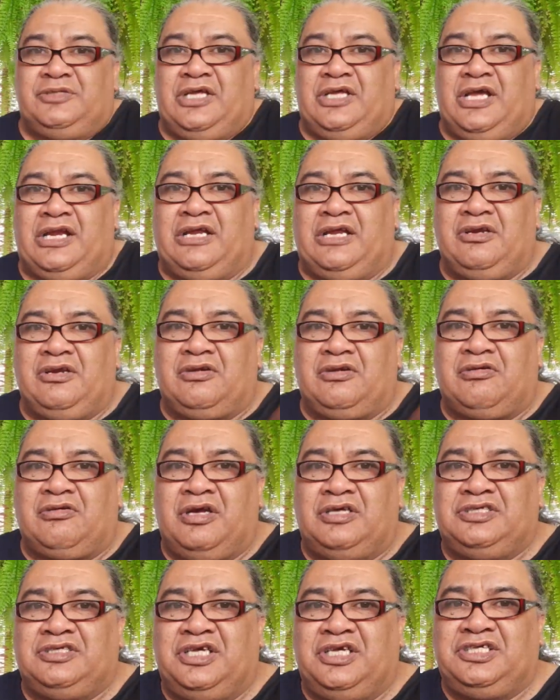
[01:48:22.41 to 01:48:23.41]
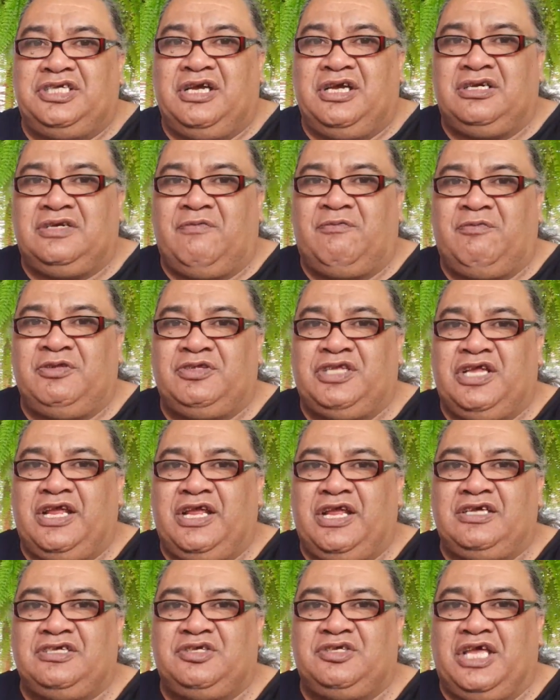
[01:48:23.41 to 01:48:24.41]
Down under crows, they sound different than
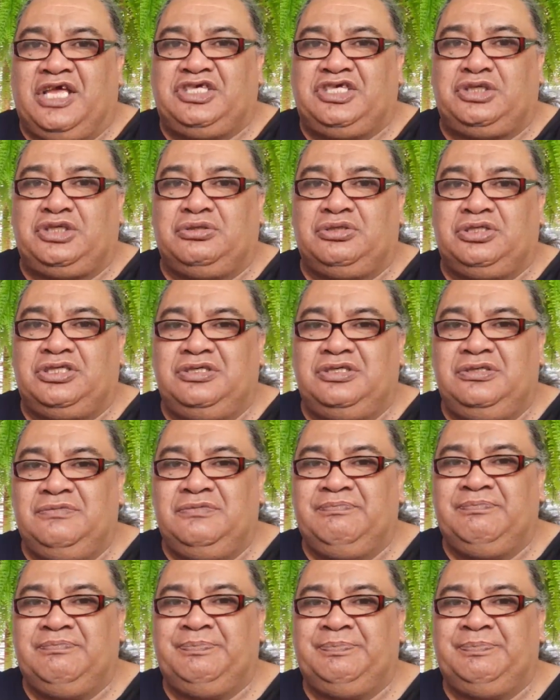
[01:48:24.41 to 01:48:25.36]
ours. They sure do.